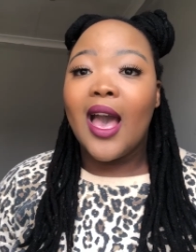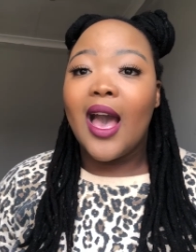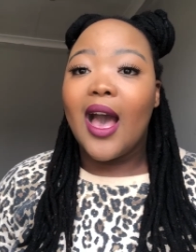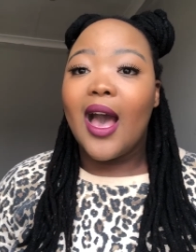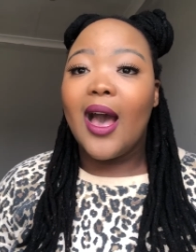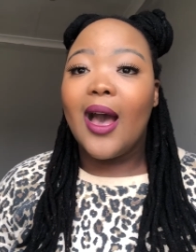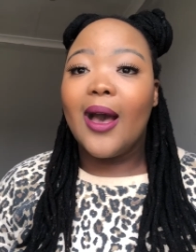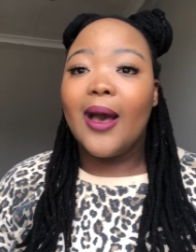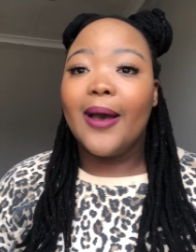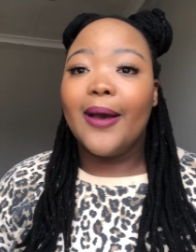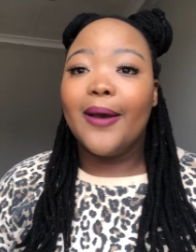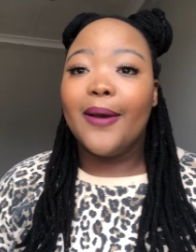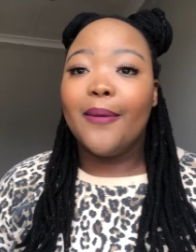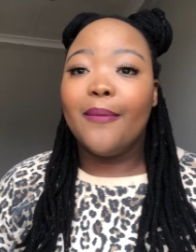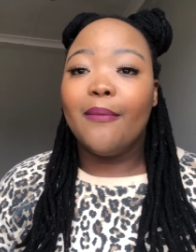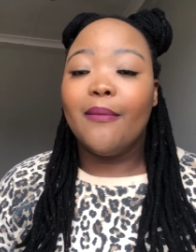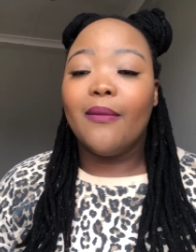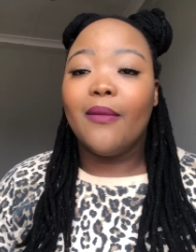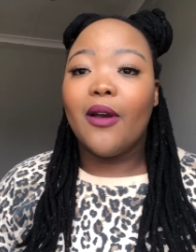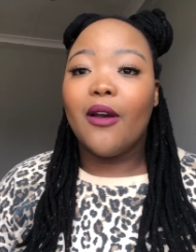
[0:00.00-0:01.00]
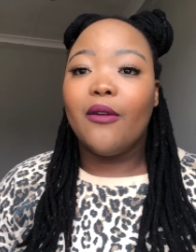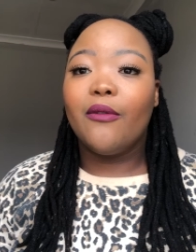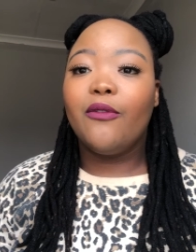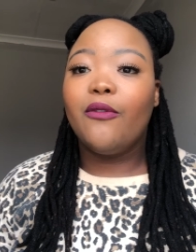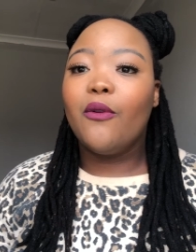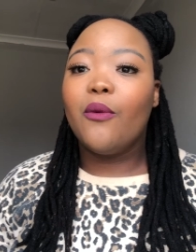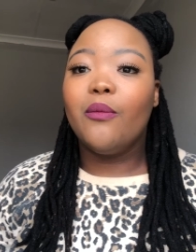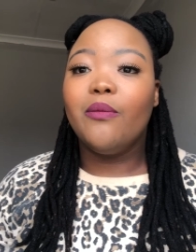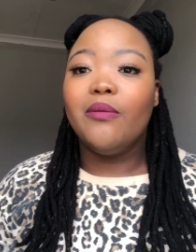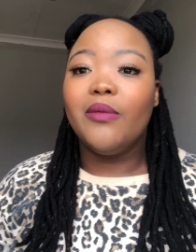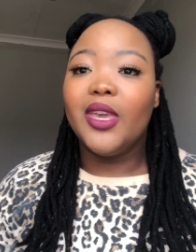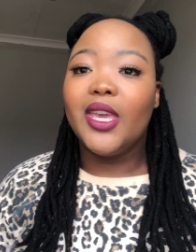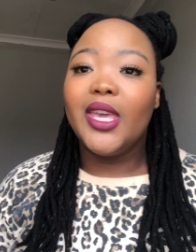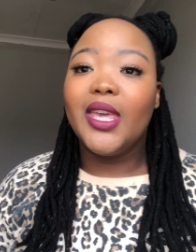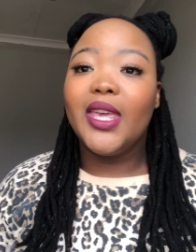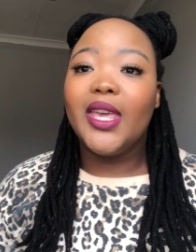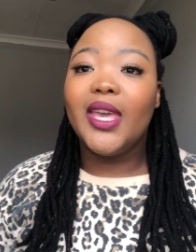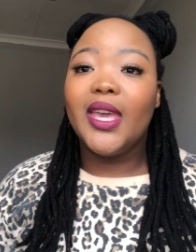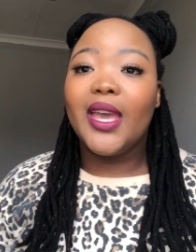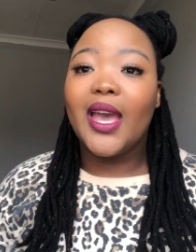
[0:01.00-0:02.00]
For
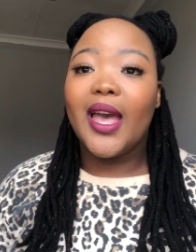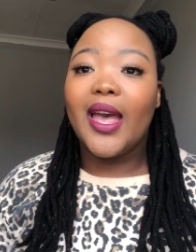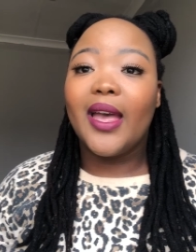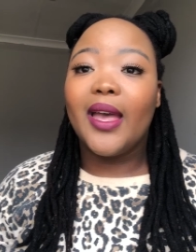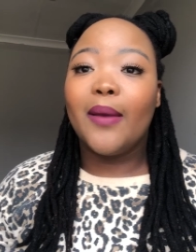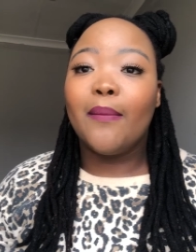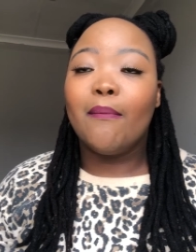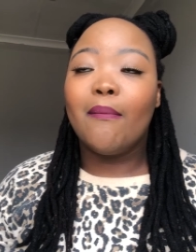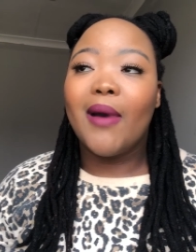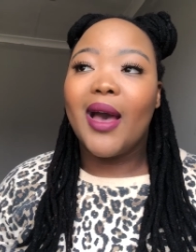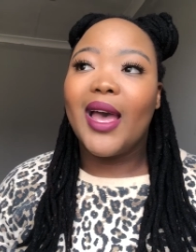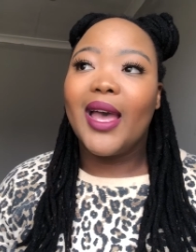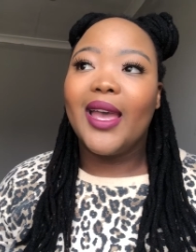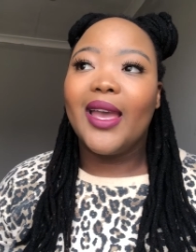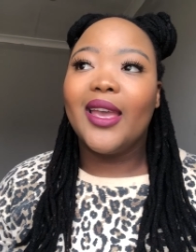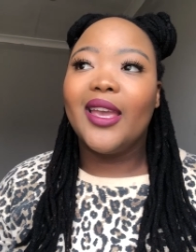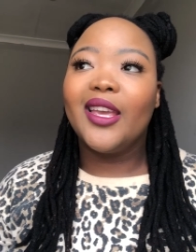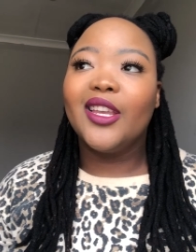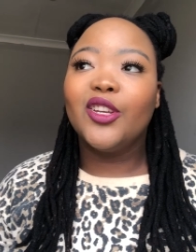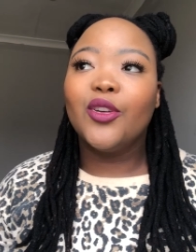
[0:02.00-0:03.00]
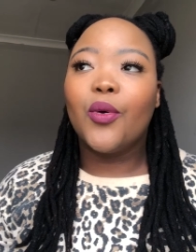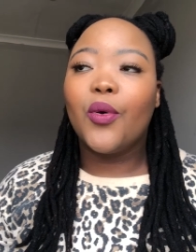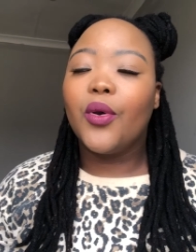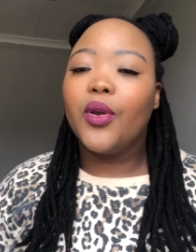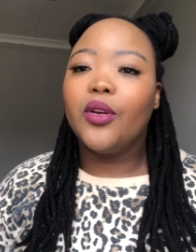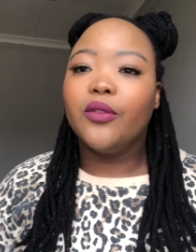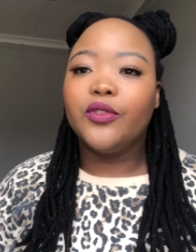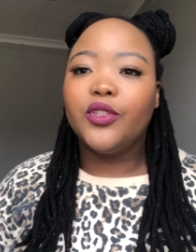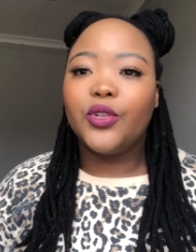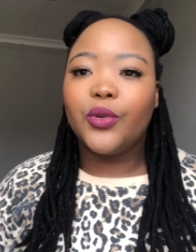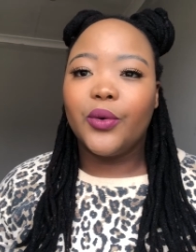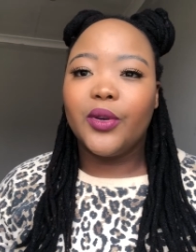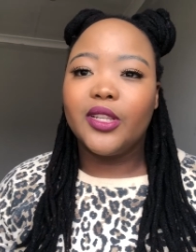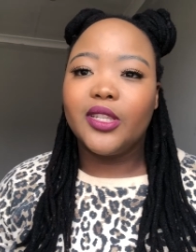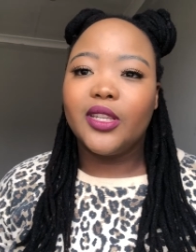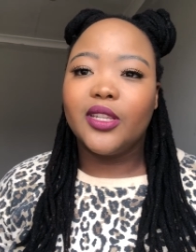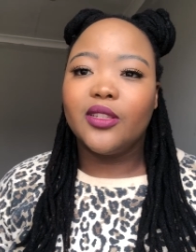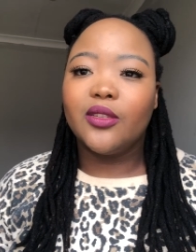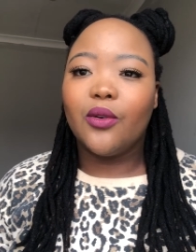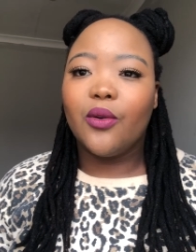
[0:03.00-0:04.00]
me, my oil of choice
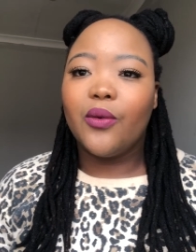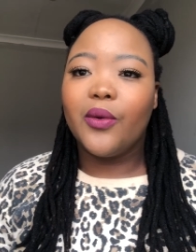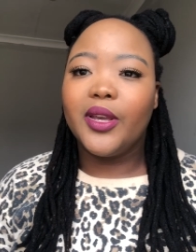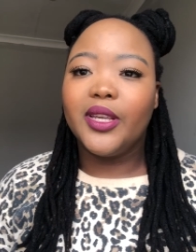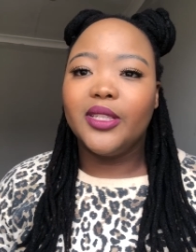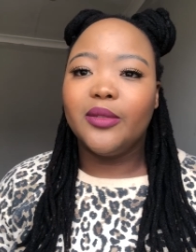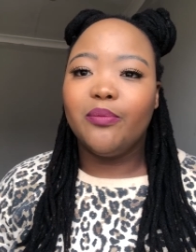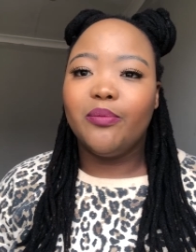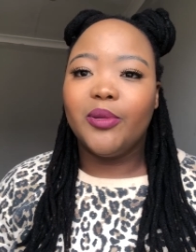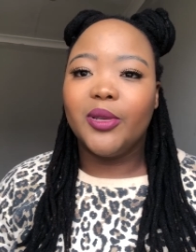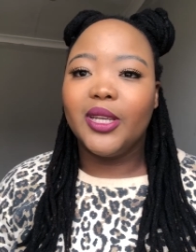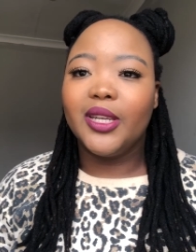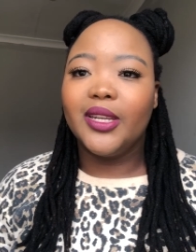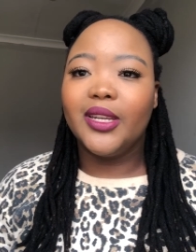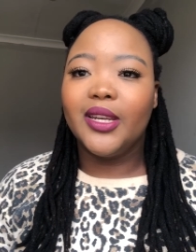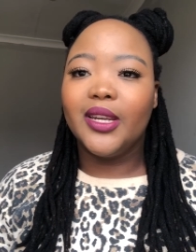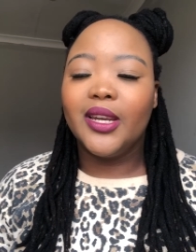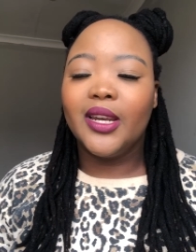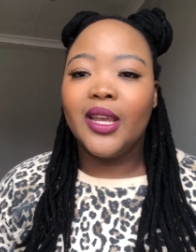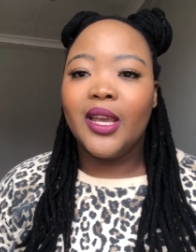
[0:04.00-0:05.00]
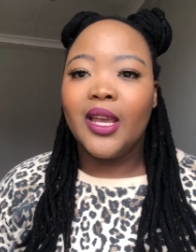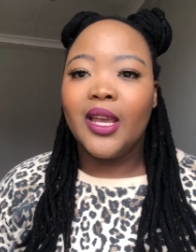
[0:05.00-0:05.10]
has always been